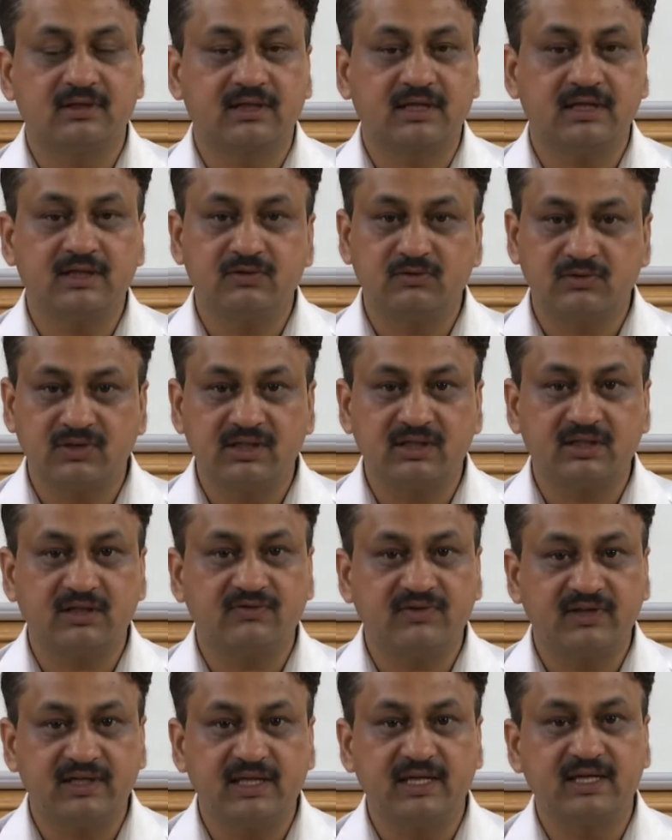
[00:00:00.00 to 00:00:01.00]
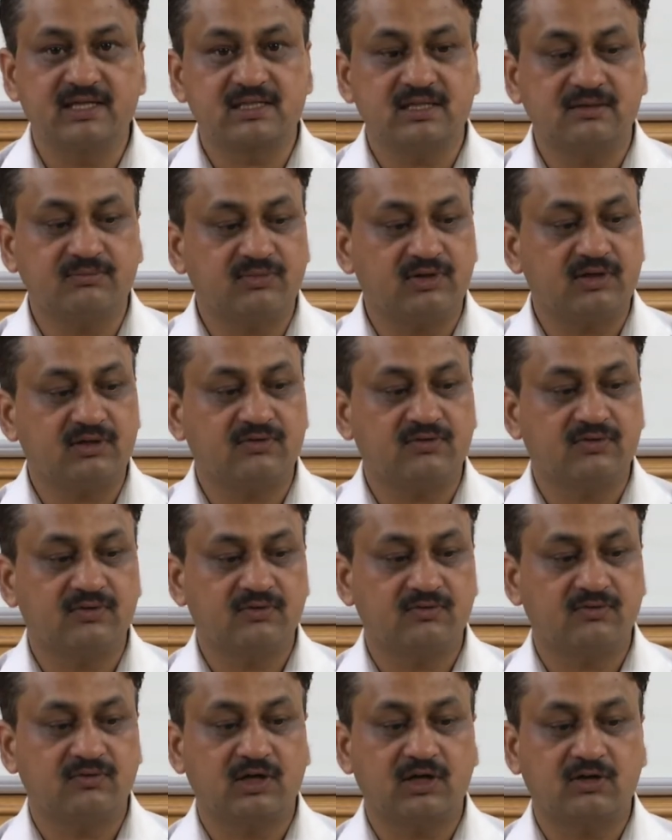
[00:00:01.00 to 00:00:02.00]
you think of any example of
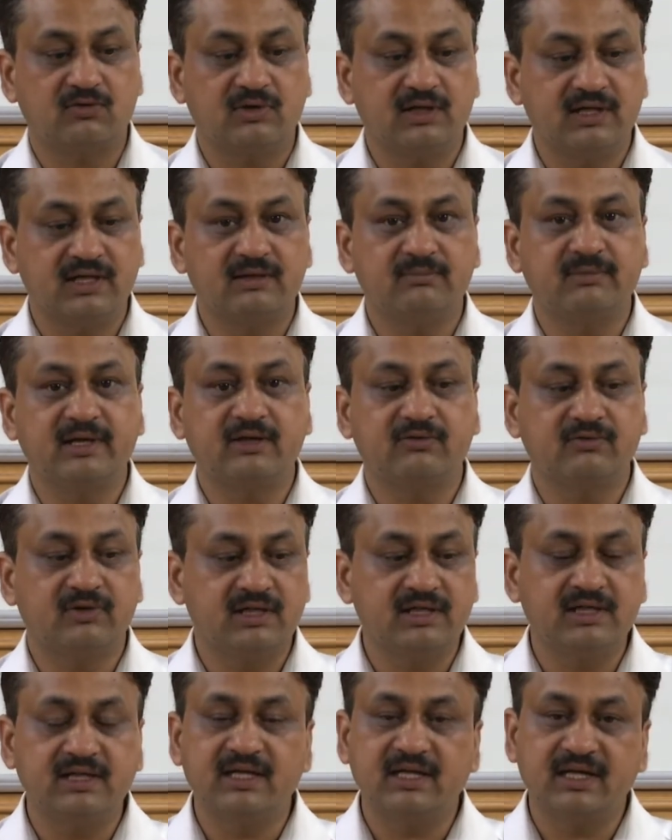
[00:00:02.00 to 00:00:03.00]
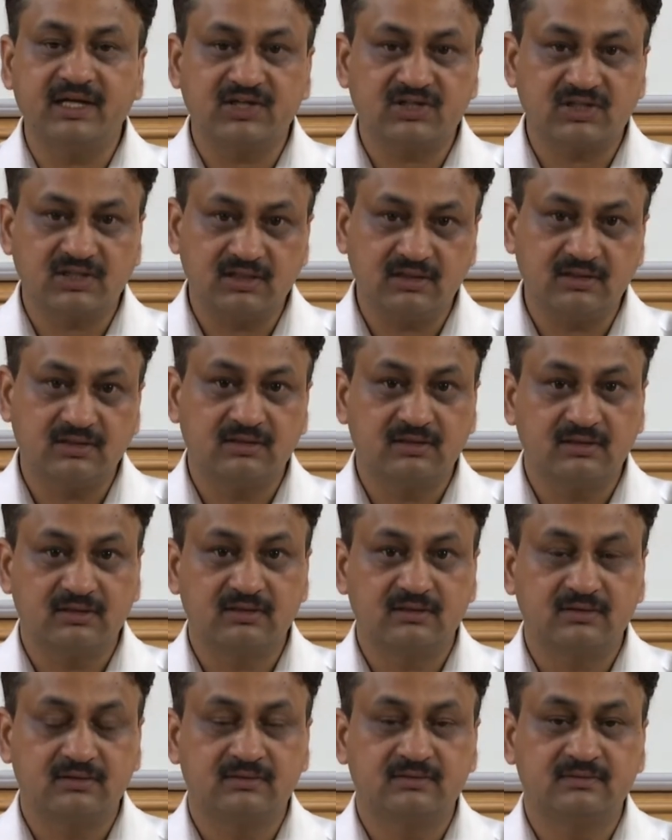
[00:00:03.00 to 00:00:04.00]
forward and backward integration?
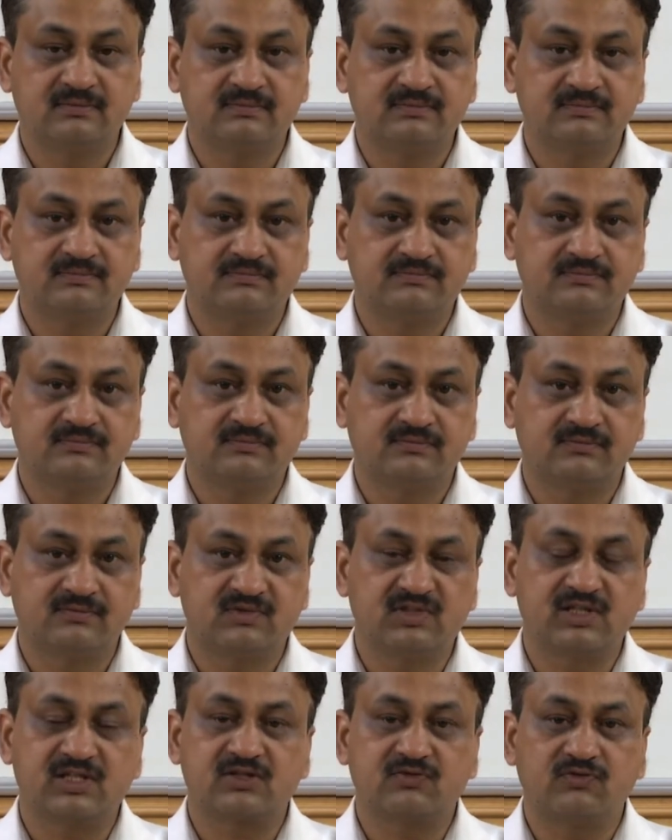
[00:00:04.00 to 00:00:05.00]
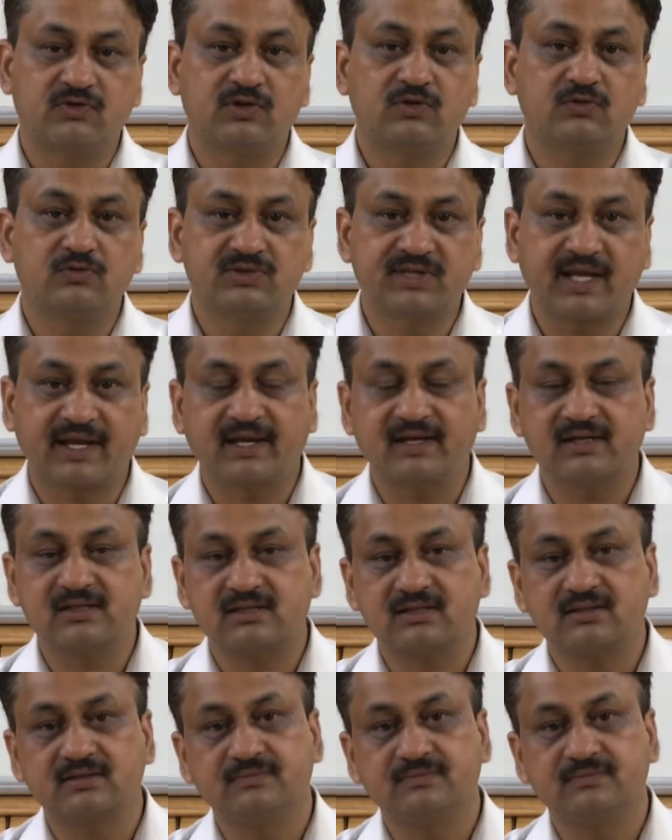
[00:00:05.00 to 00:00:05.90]
Just for 2 seconds.